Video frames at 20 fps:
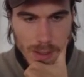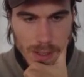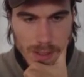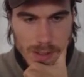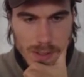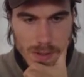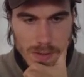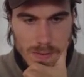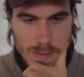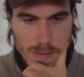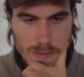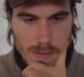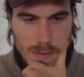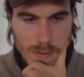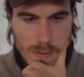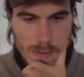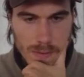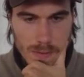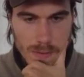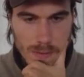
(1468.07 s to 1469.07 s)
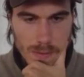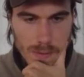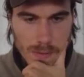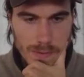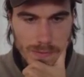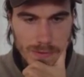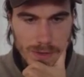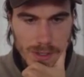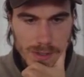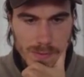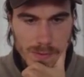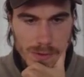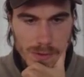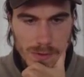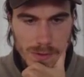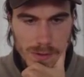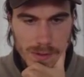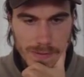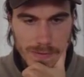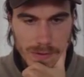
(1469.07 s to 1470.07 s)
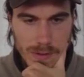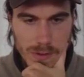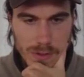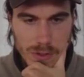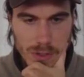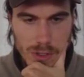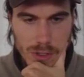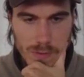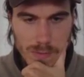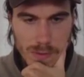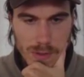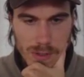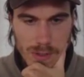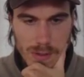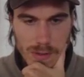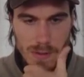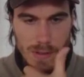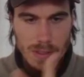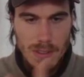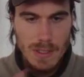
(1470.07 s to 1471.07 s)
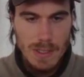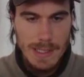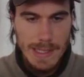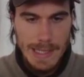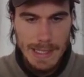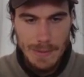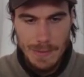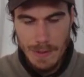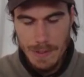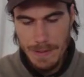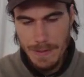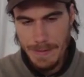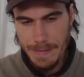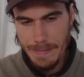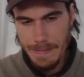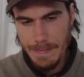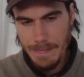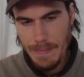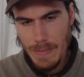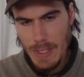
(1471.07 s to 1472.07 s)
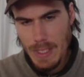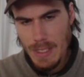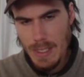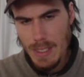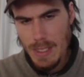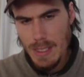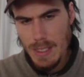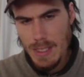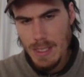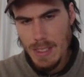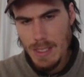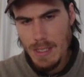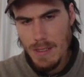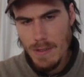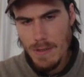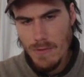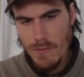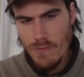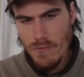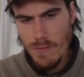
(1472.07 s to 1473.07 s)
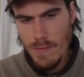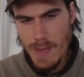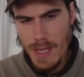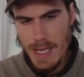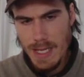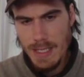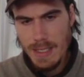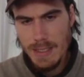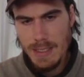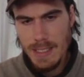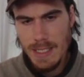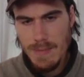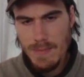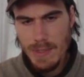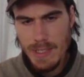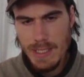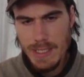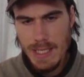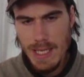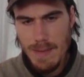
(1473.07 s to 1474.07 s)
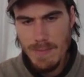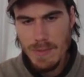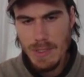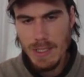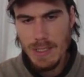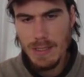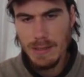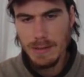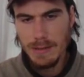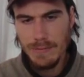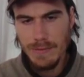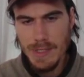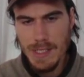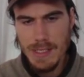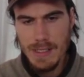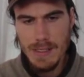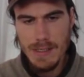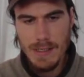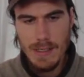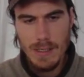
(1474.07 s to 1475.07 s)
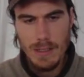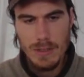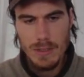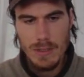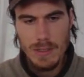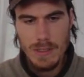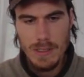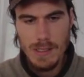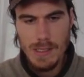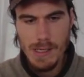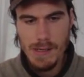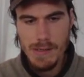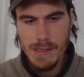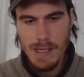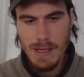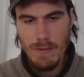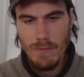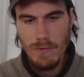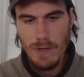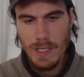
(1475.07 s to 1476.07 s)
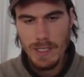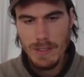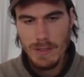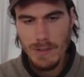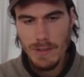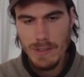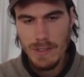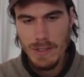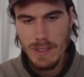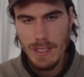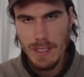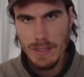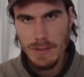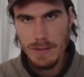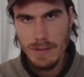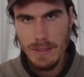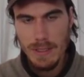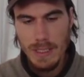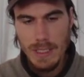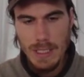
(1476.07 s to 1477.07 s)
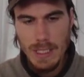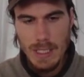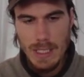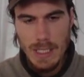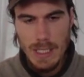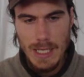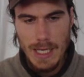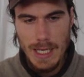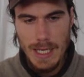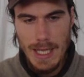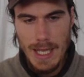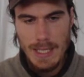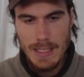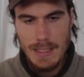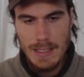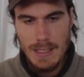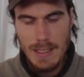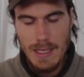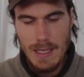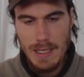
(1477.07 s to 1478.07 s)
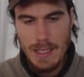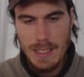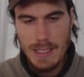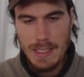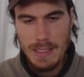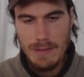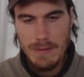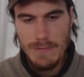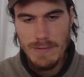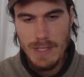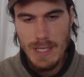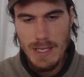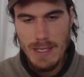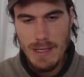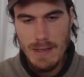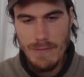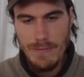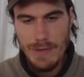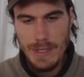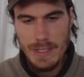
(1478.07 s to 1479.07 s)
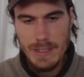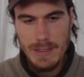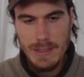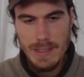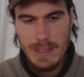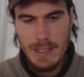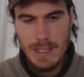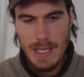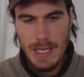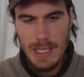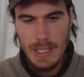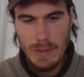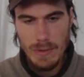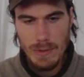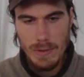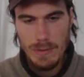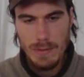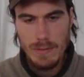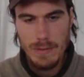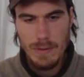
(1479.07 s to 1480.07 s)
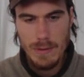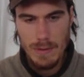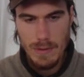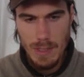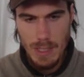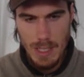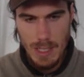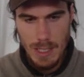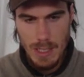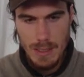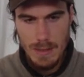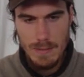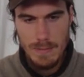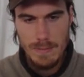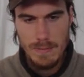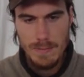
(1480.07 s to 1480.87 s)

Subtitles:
Okay, so the vast majority of consumers, it's good language though, remain deeply skeptical of these assertions, and they're downright hostile against the idea of taking risks to their health. Okay.